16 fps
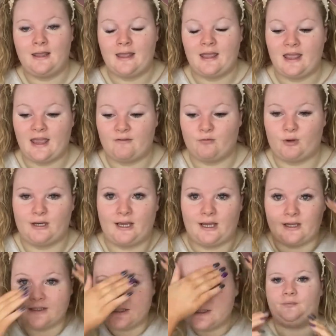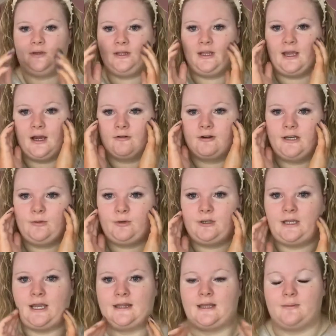everyone has. Yeah, I really want
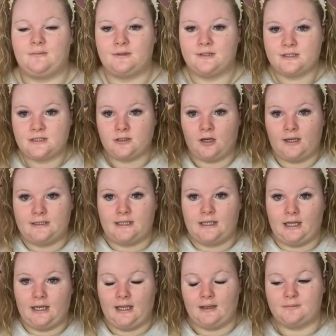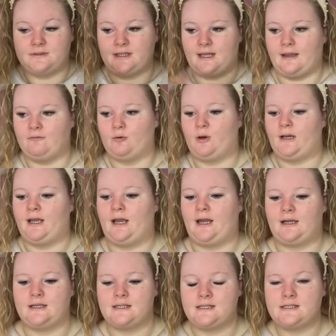to get them sliding clips that everyone
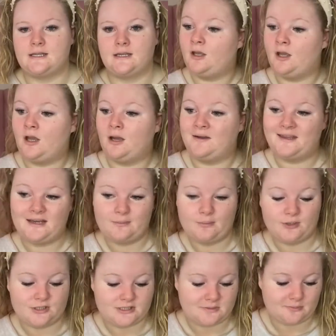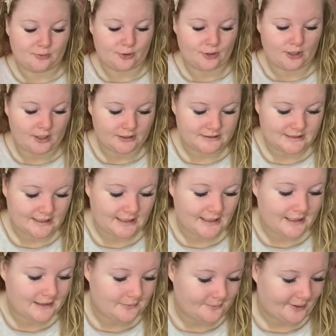has. I'm going to put some product
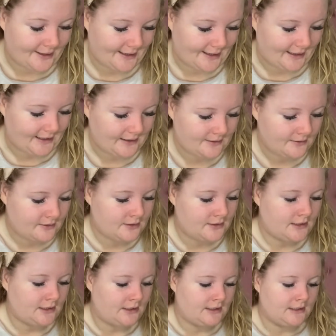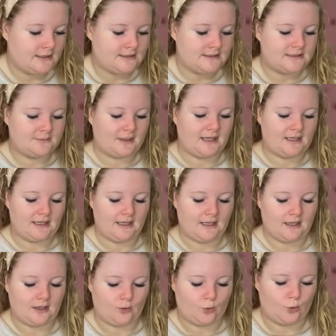in my hair to make
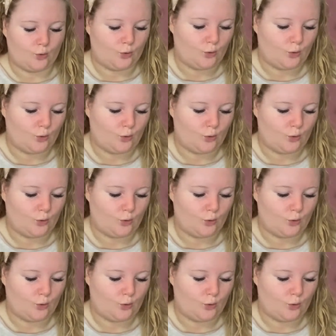it all